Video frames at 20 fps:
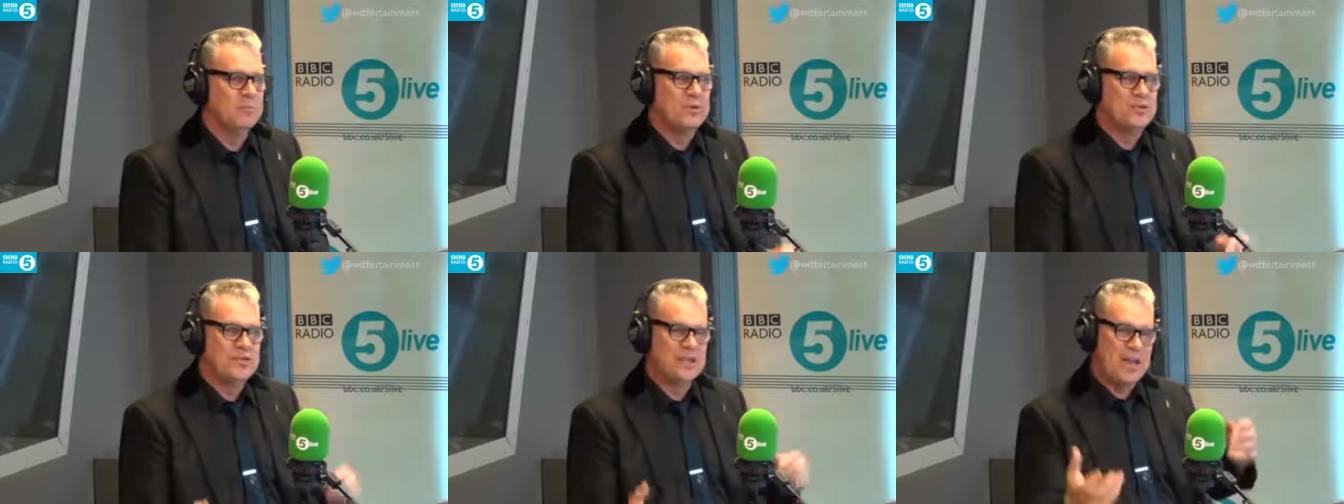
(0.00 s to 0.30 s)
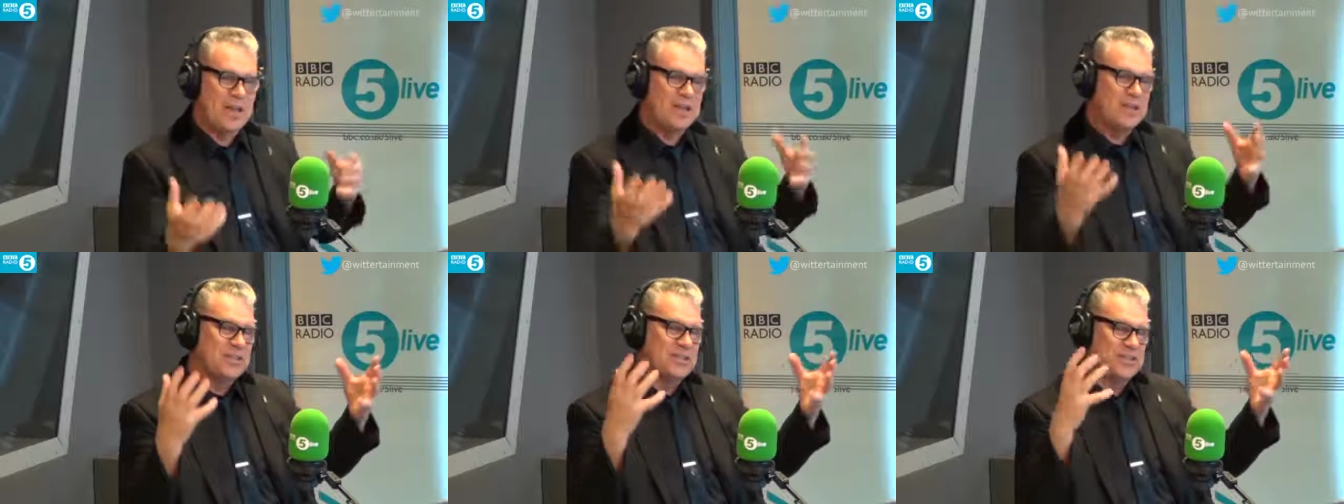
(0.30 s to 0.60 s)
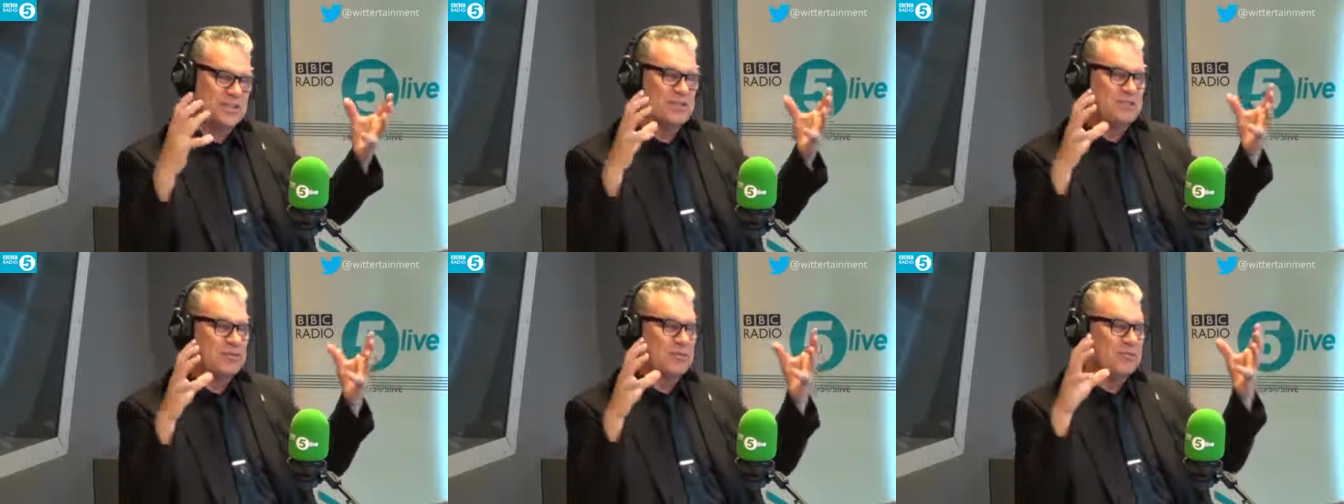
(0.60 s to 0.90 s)
which again is
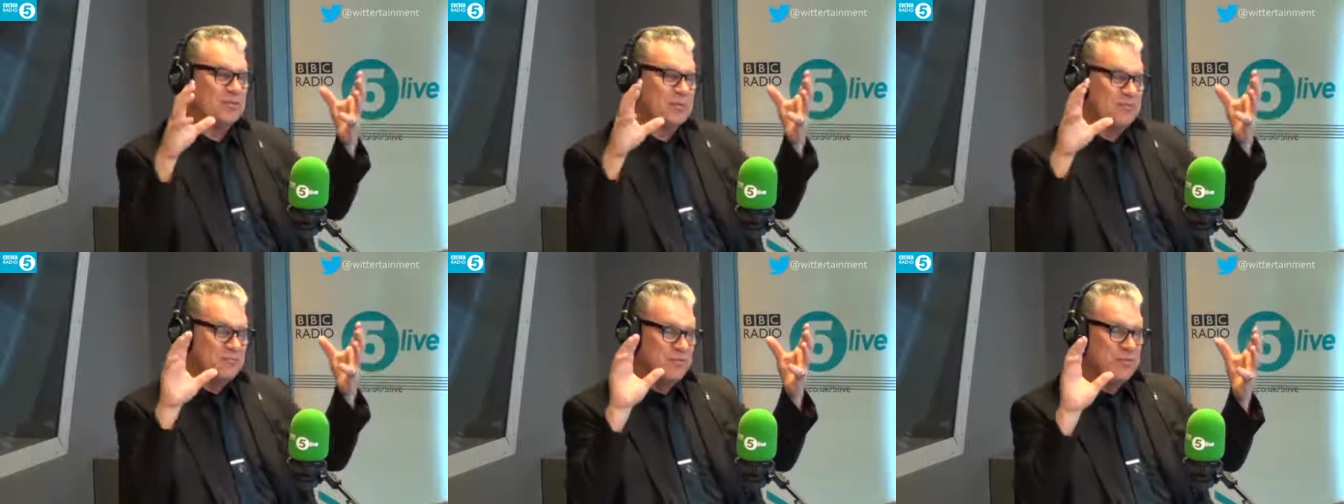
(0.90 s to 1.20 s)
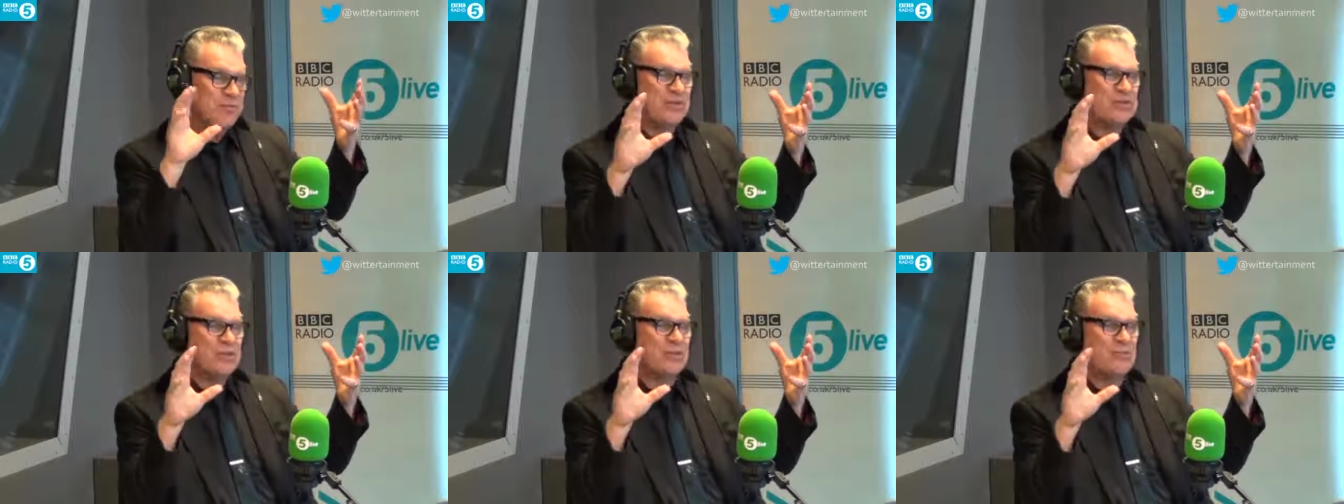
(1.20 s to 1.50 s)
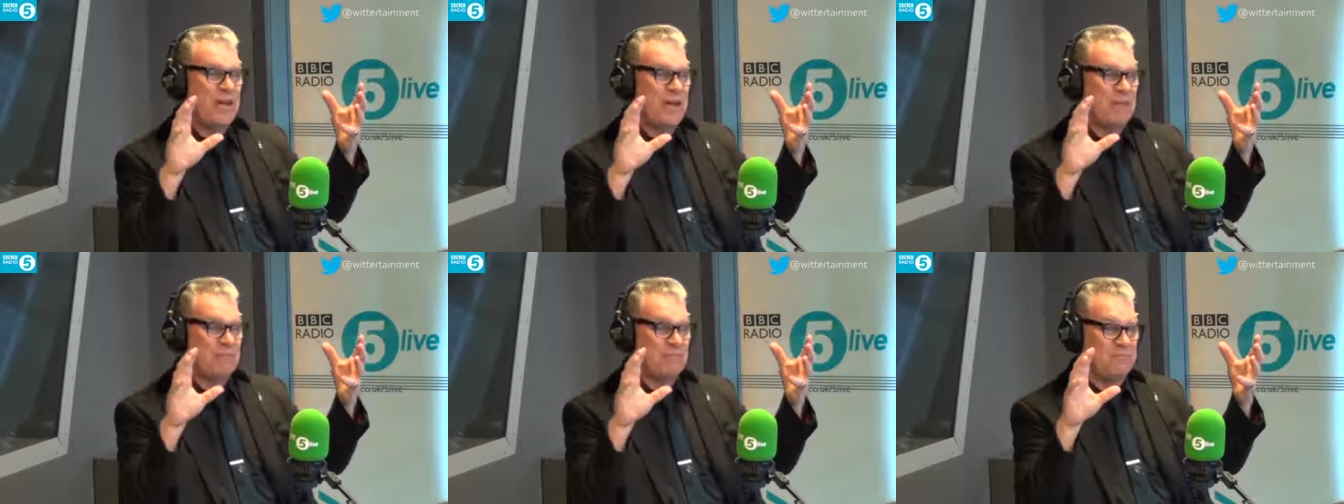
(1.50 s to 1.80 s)
that sort of version
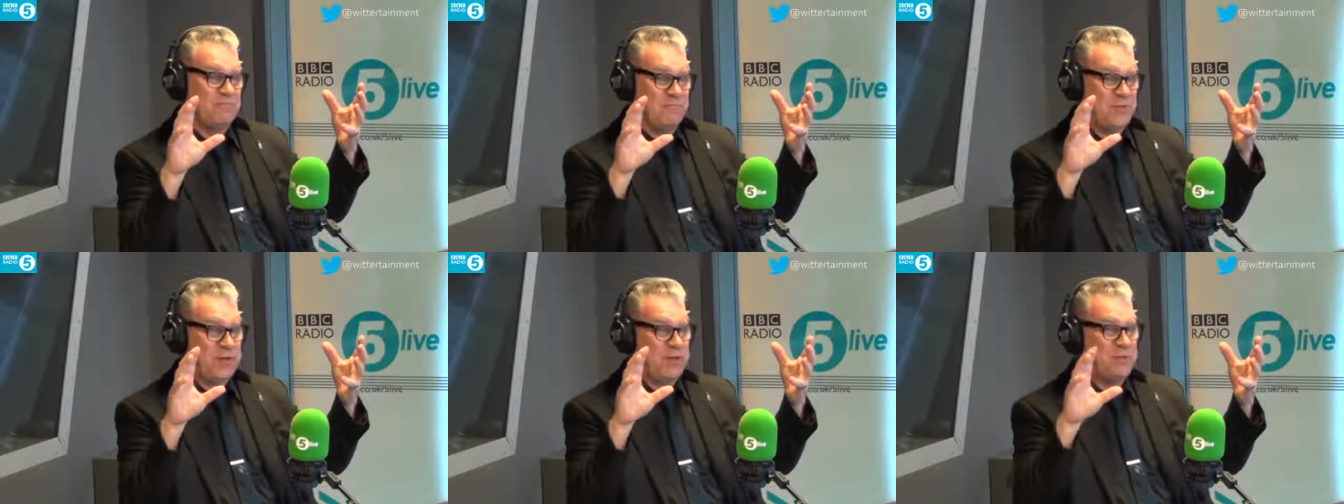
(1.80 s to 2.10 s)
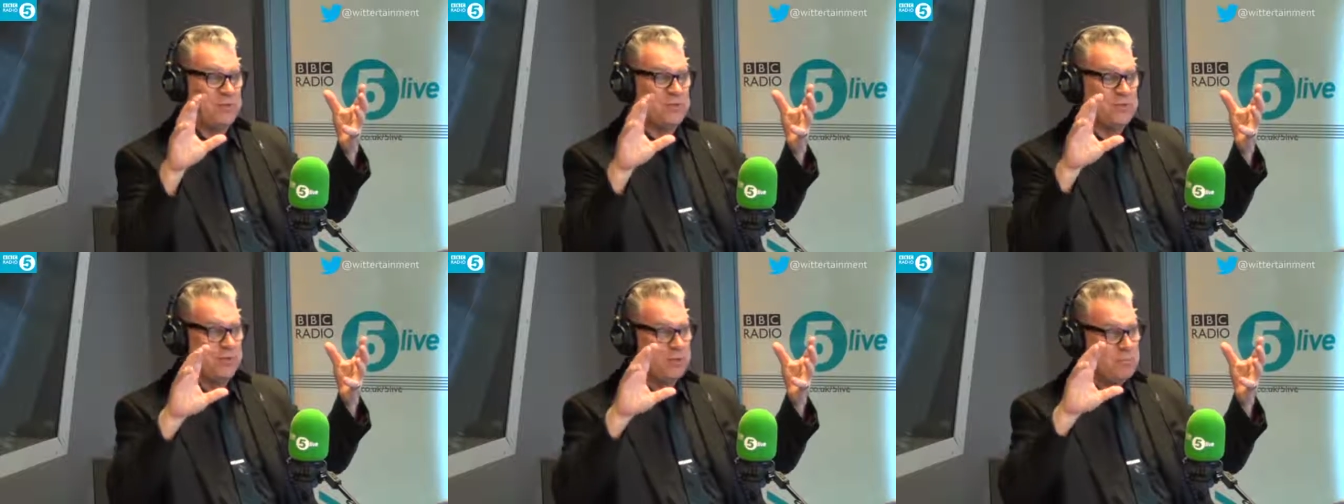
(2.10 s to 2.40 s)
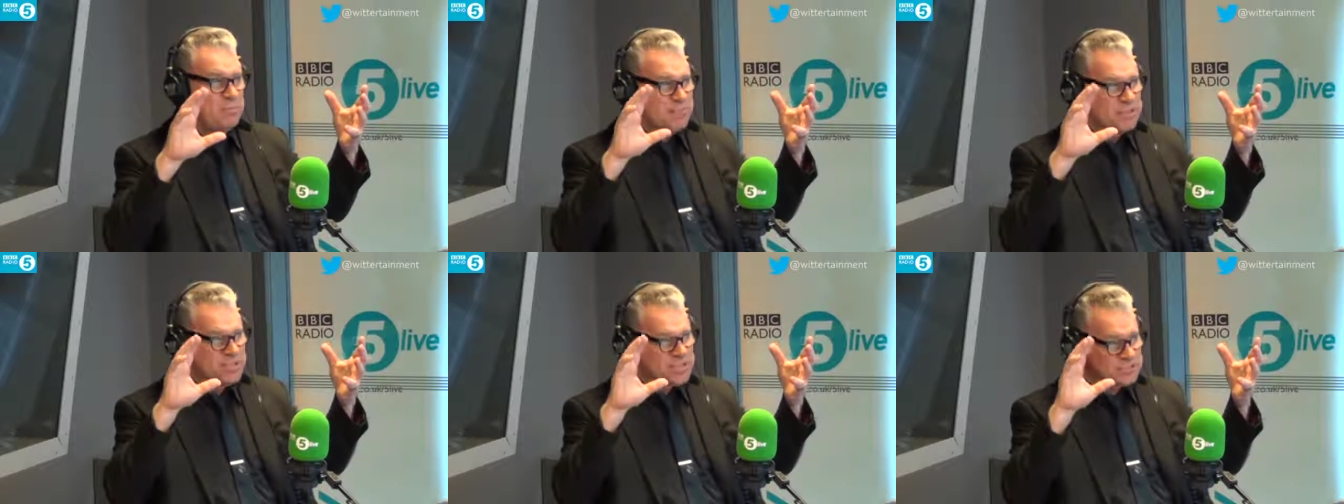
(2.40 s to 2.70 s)
of that fairy
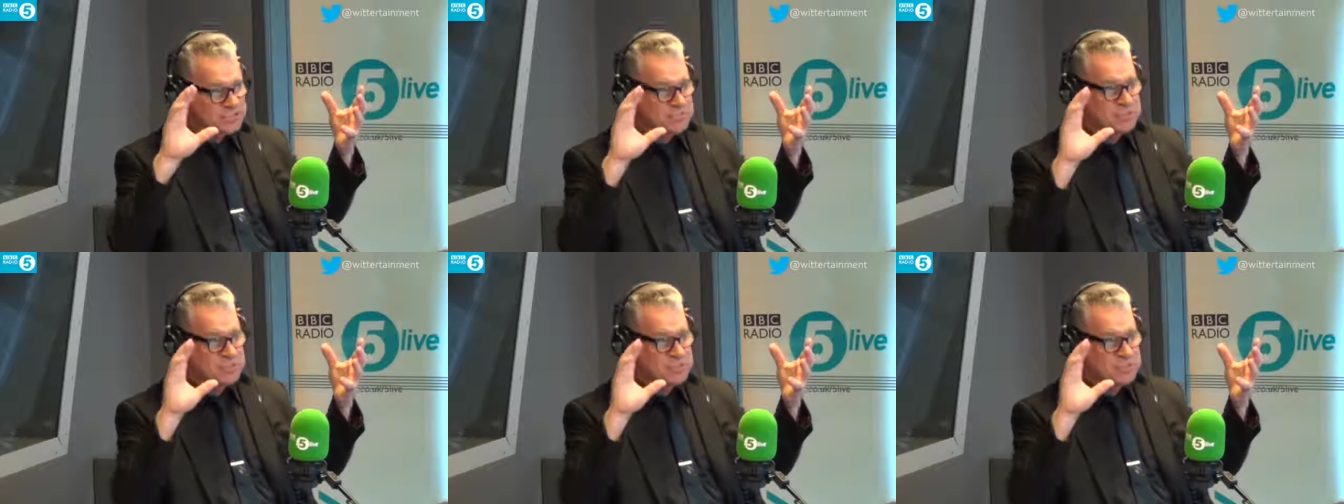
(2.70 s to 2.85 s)
story, but